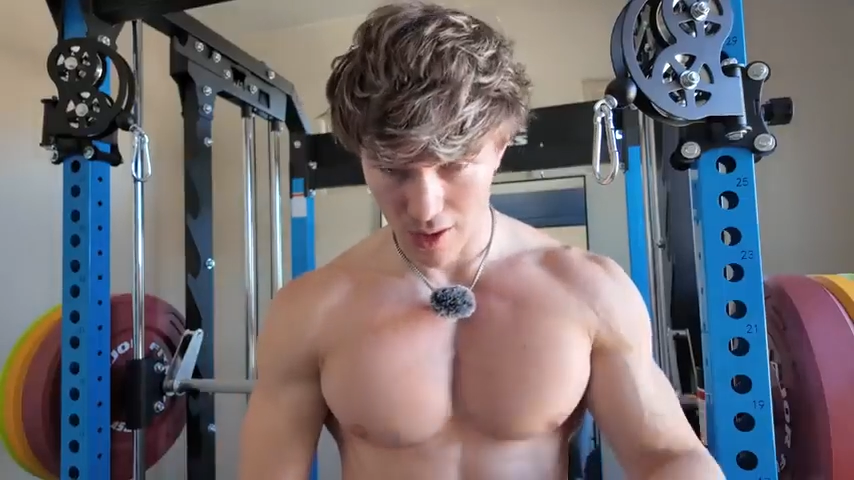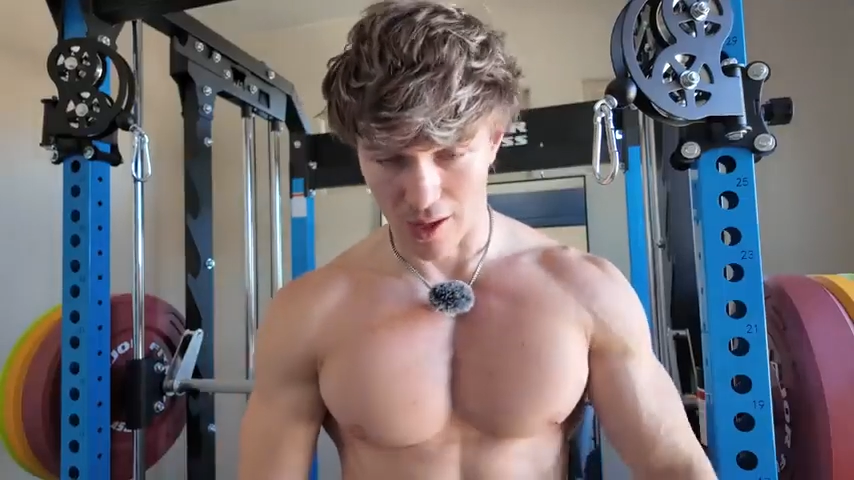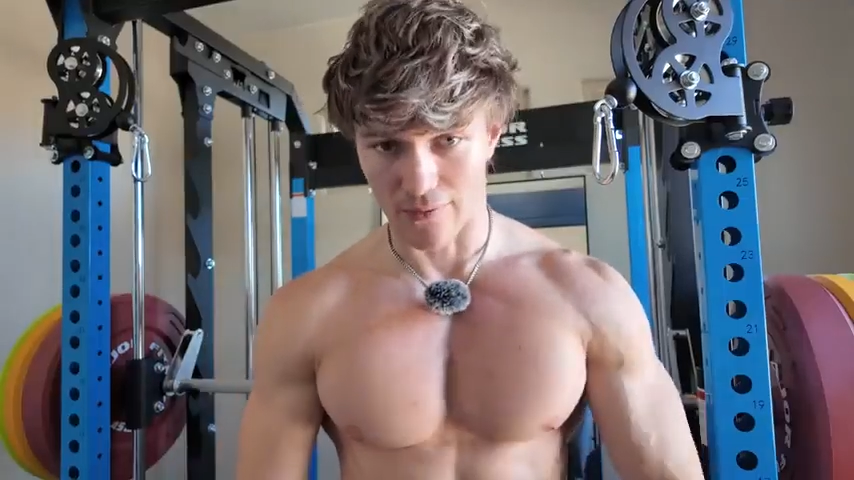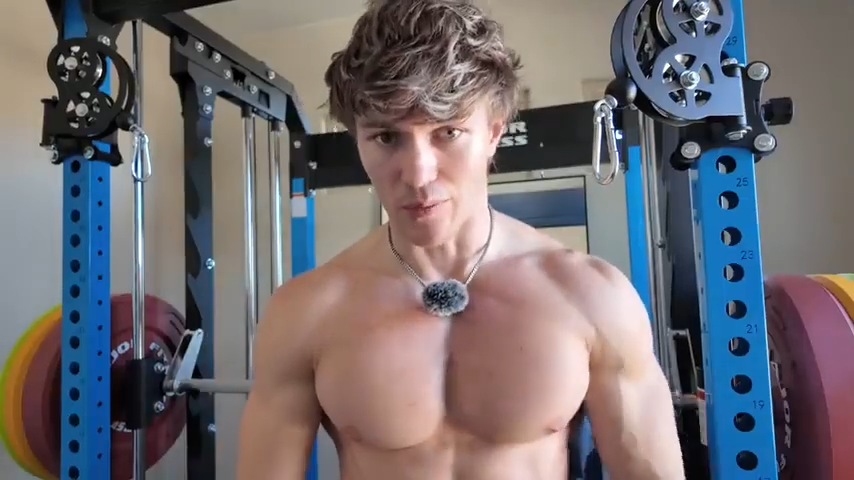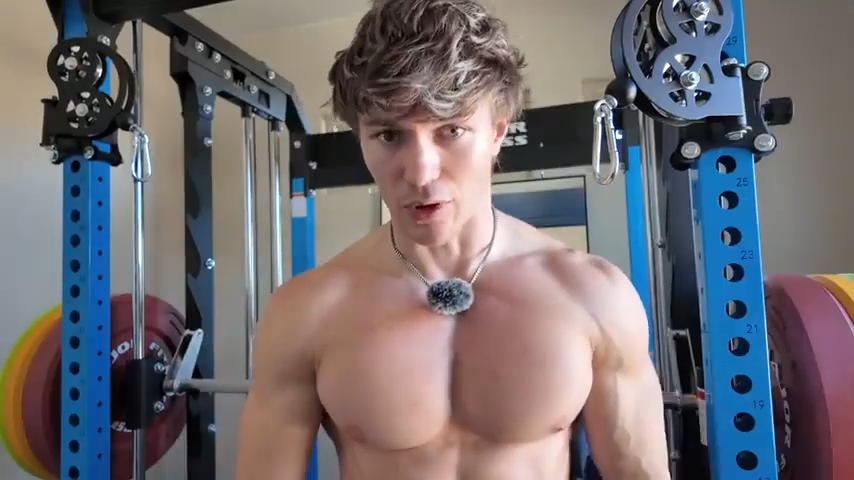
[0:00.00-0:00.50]

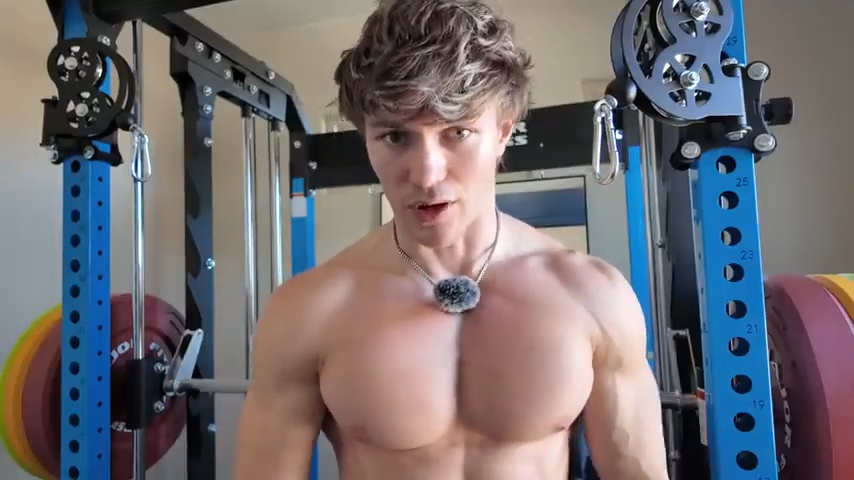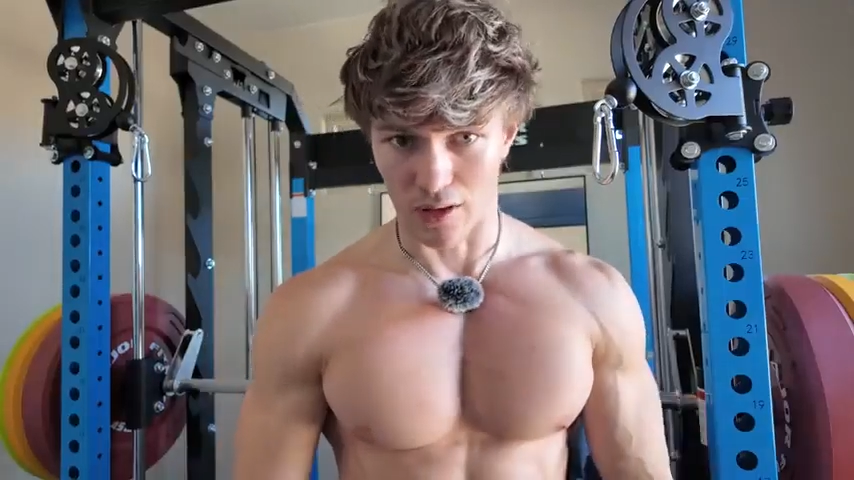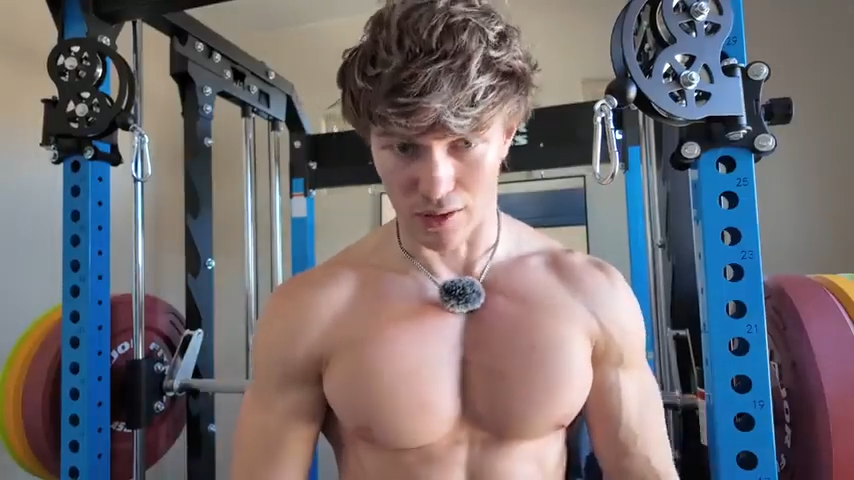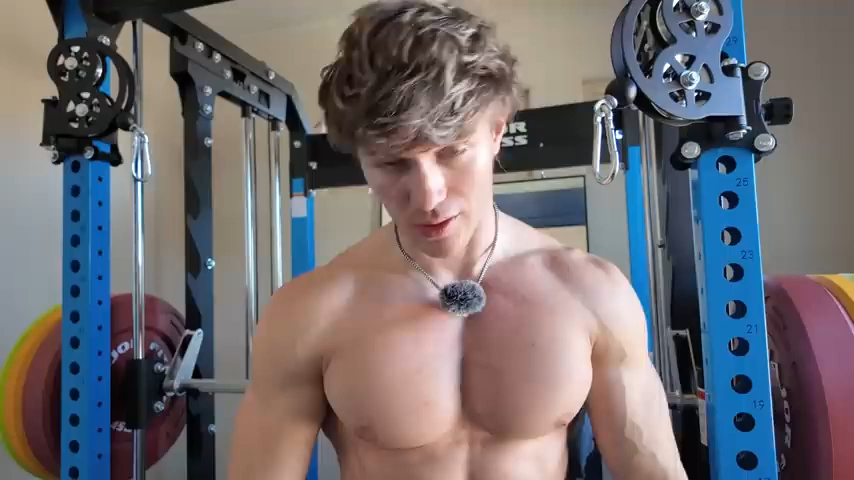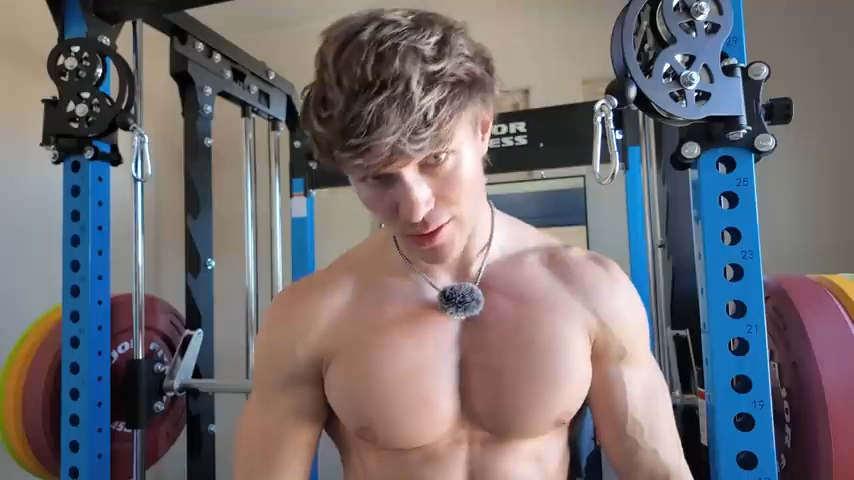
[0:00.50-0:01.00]
of the
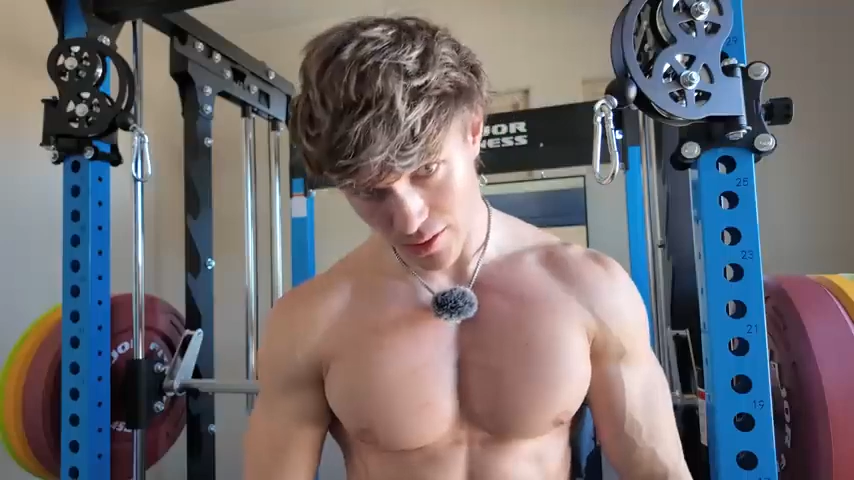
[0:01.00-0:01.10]
blonde